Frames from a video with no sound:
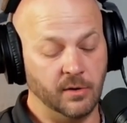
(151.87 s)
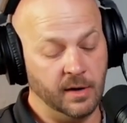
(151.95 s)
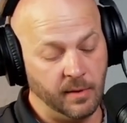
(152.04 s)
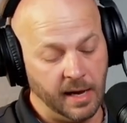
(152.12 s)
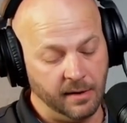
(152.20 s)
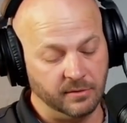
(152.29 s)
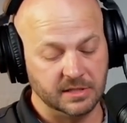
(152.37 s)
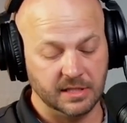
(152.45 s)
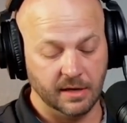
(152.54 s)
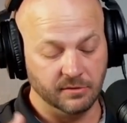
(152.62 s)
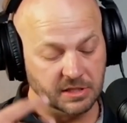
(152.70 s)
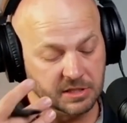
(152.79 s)
So anyway, I
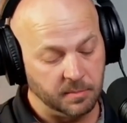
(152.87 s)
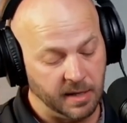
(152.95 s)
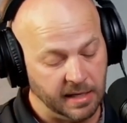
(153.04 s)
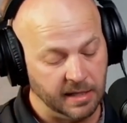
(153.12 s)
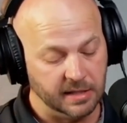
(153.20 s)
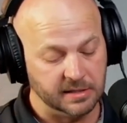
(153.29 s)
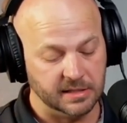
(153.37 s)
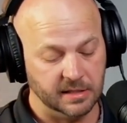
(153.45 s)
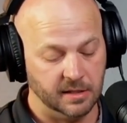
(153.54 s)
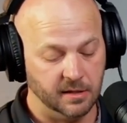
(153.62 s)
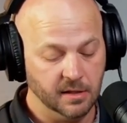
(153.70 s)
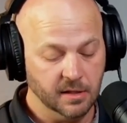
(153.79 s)
was explaining
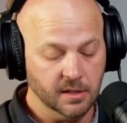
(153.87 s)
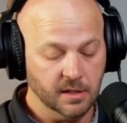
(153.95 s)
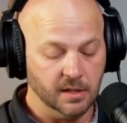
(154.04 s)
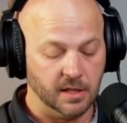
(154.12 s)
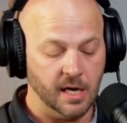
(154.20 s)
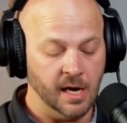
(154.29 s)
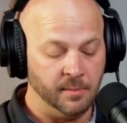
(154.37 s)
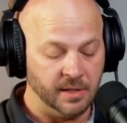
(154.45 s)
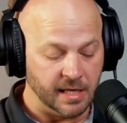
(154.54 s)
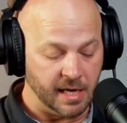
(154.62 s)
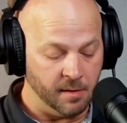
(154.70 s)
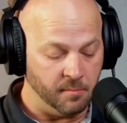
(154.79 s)
this, and the
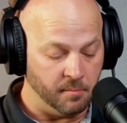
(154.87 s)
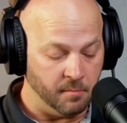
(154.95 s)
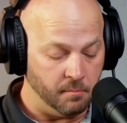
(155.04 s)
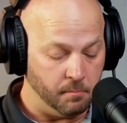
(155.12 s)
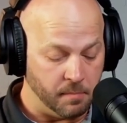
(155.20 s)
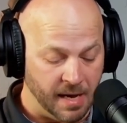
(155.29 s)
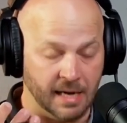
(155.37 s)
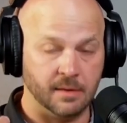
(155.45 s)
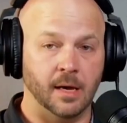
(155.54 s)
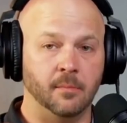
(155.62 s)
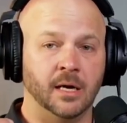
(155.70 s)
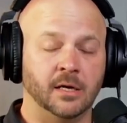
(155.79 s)
comment that came
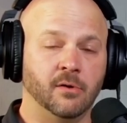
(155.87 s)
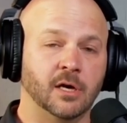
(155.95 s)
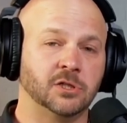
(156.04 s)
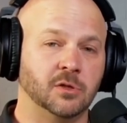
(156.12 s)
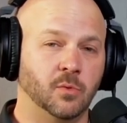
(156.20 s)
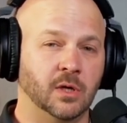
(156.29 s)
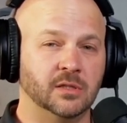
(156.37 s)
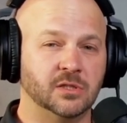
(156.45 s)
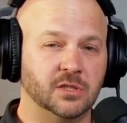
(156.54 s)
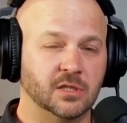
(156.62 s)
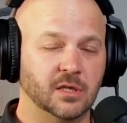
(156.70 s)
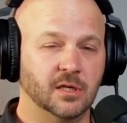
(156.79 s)
back at my direction
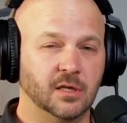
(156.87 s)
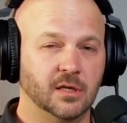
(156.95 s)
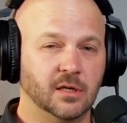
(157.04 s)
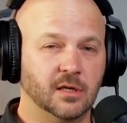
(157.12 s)
was,